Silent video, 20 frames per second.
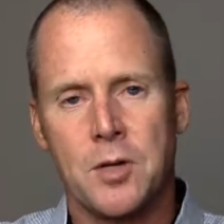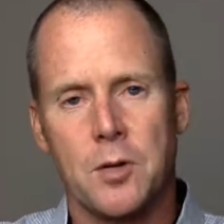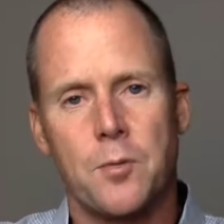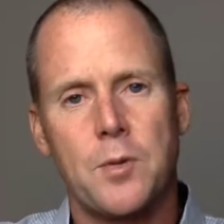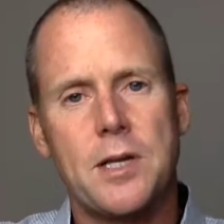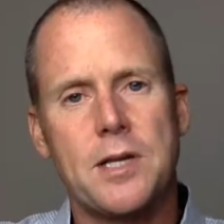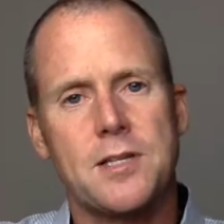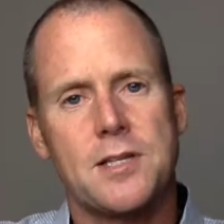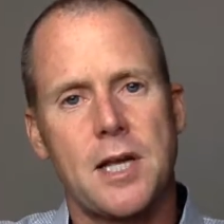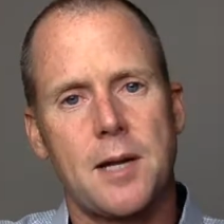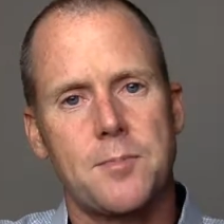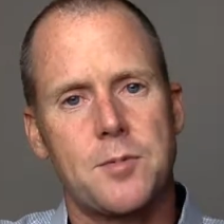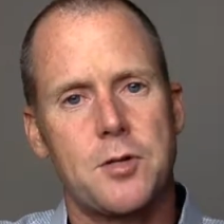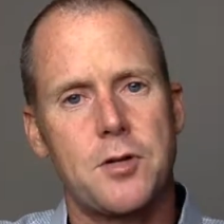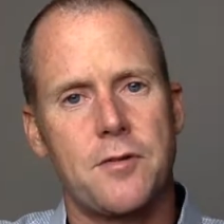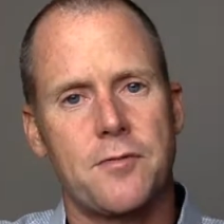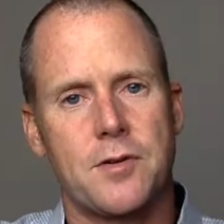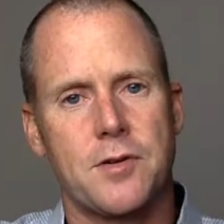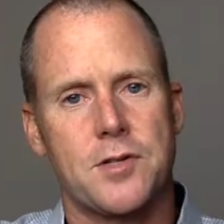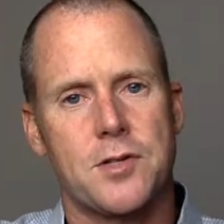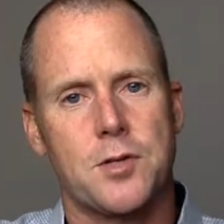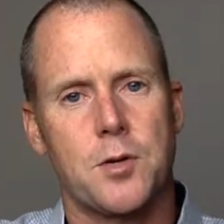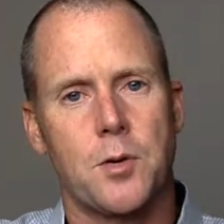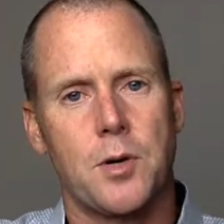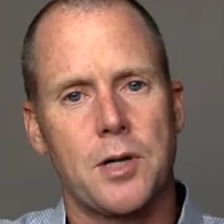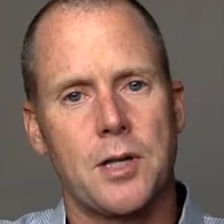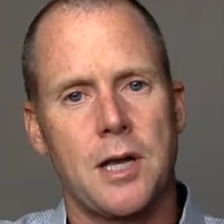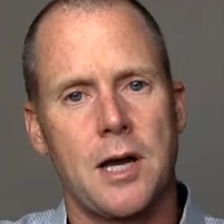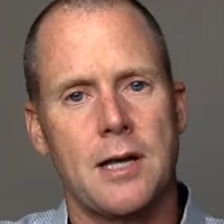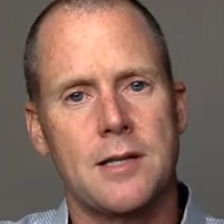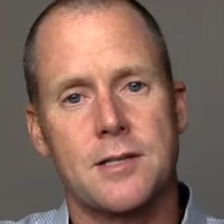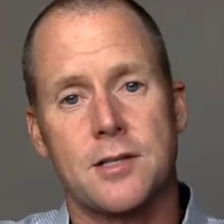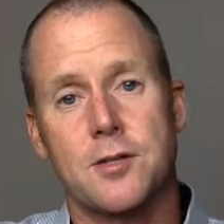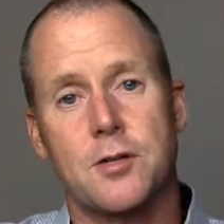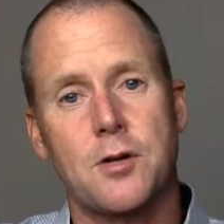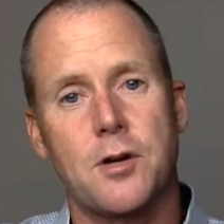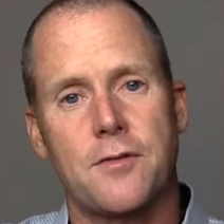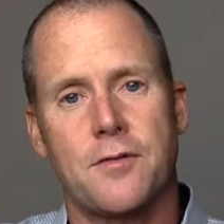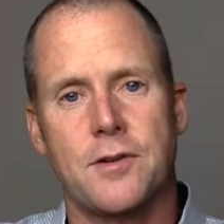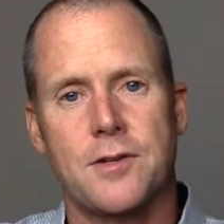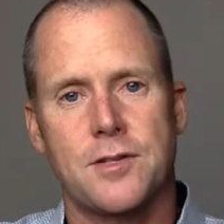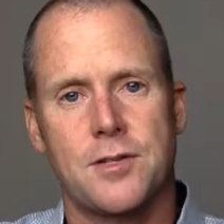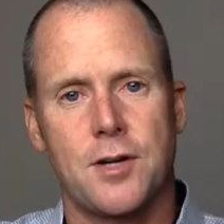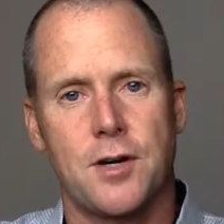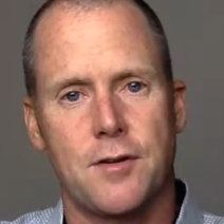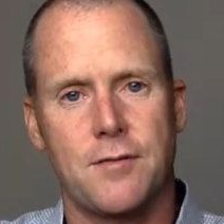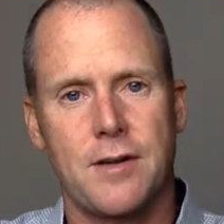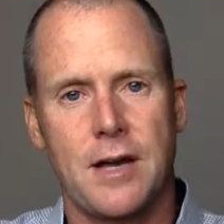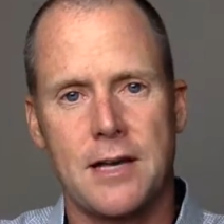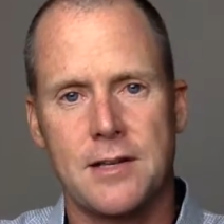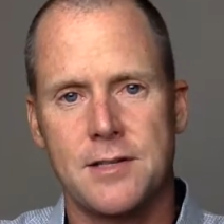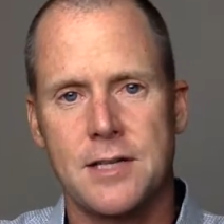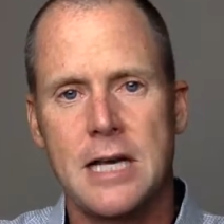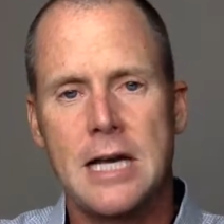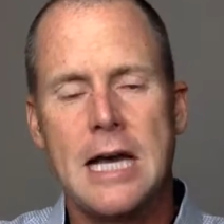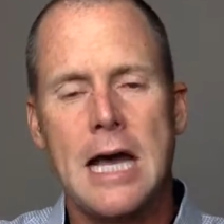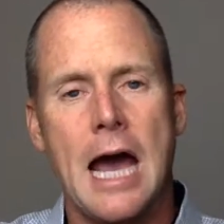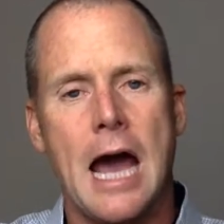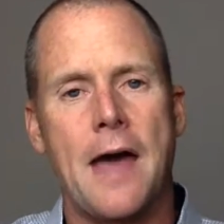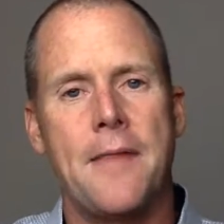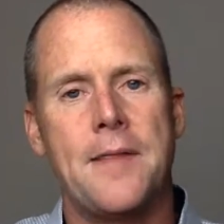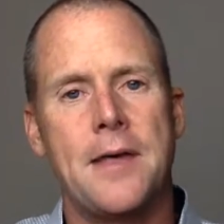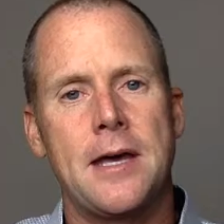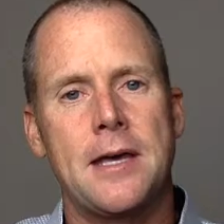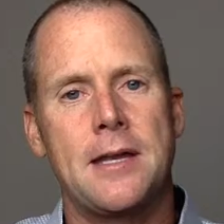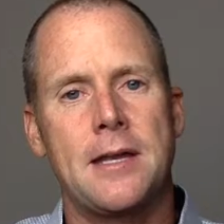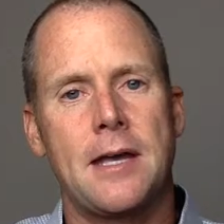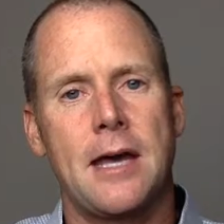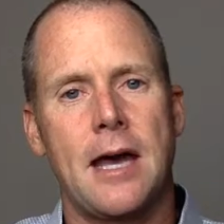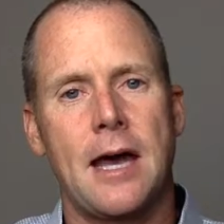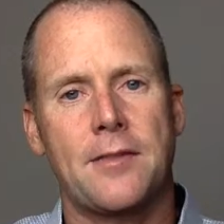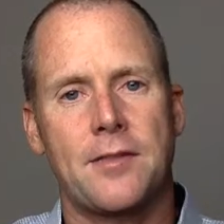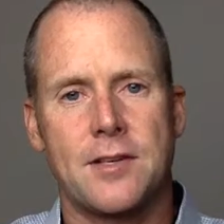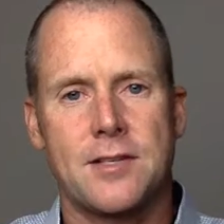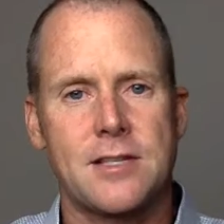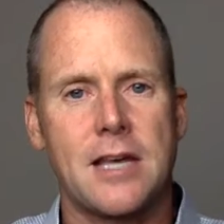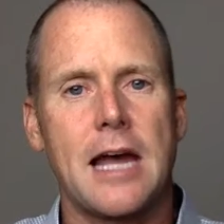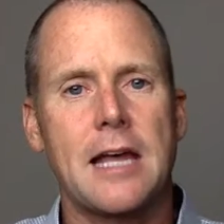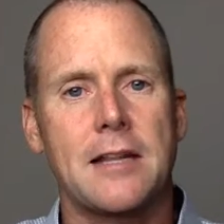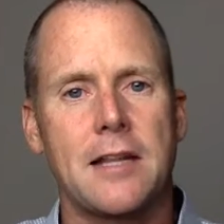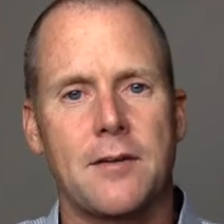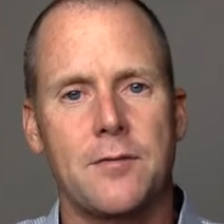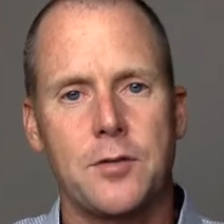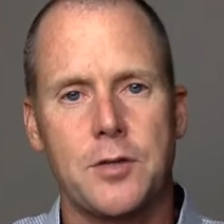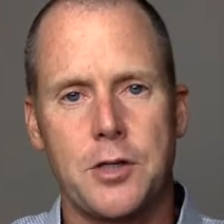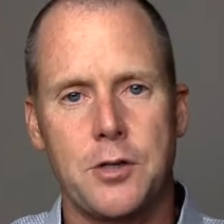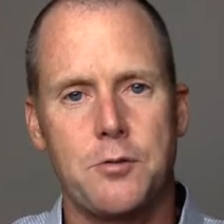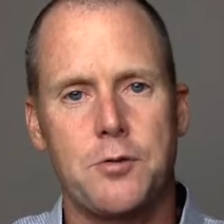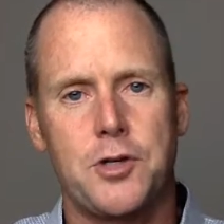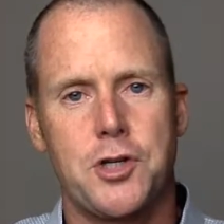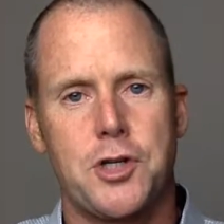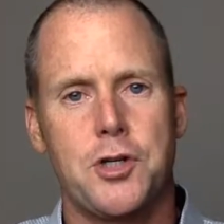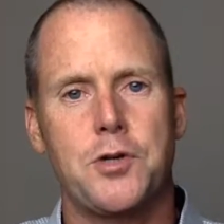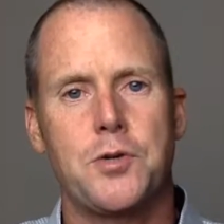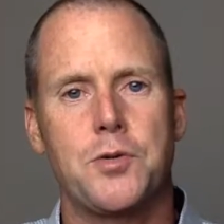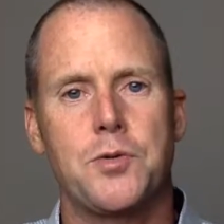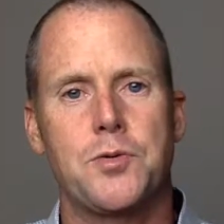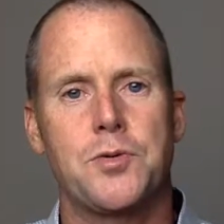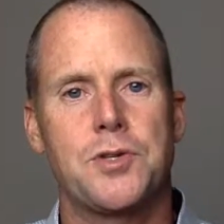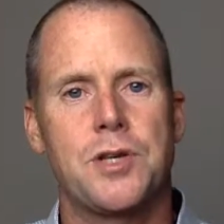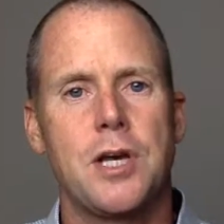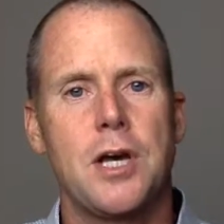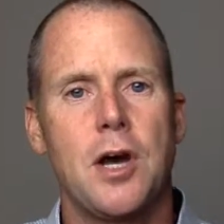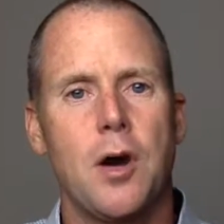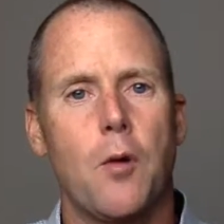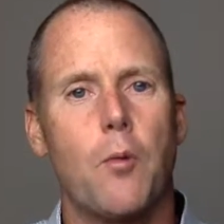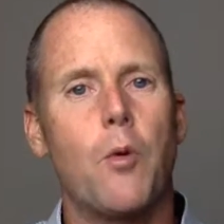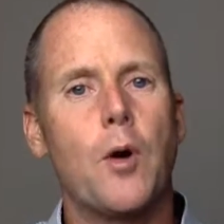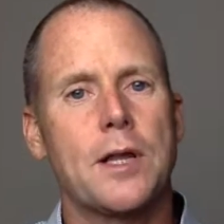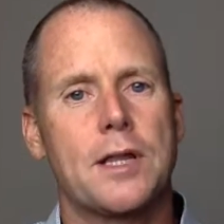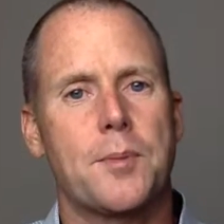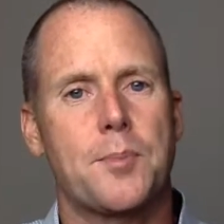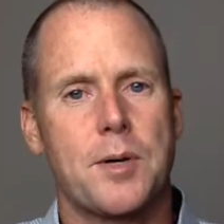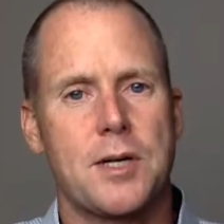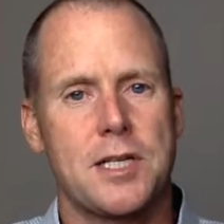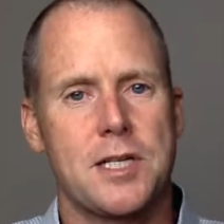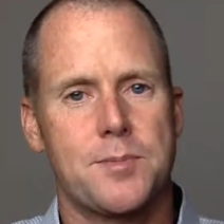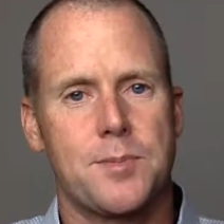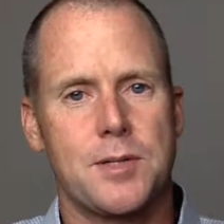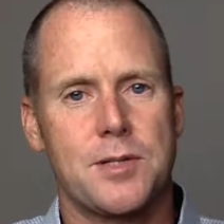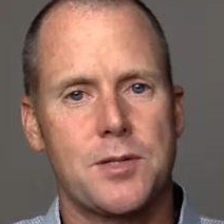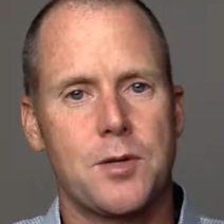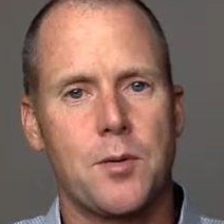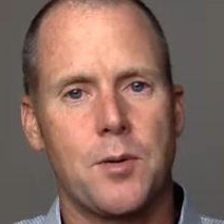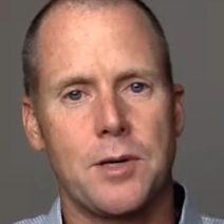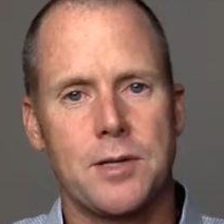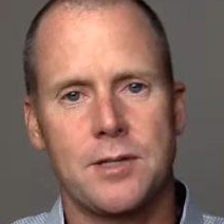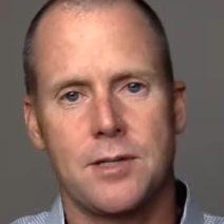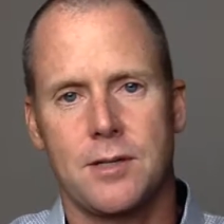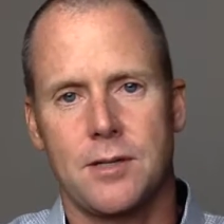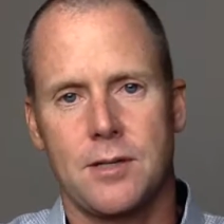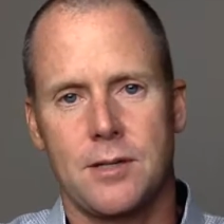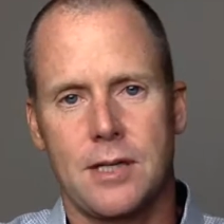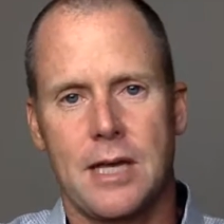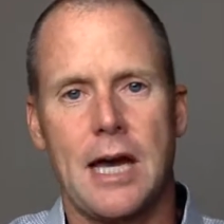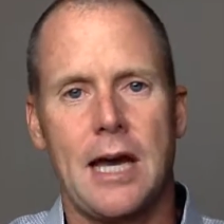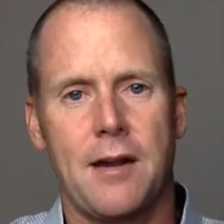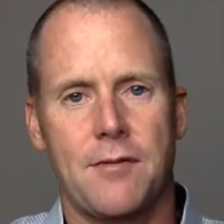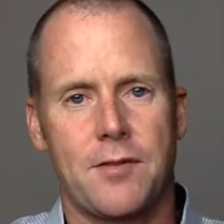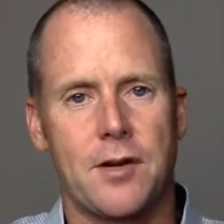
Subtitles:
We just set up 2 different storylines and 2 different surveys, and then at the site level, you choose what the participant's going to get.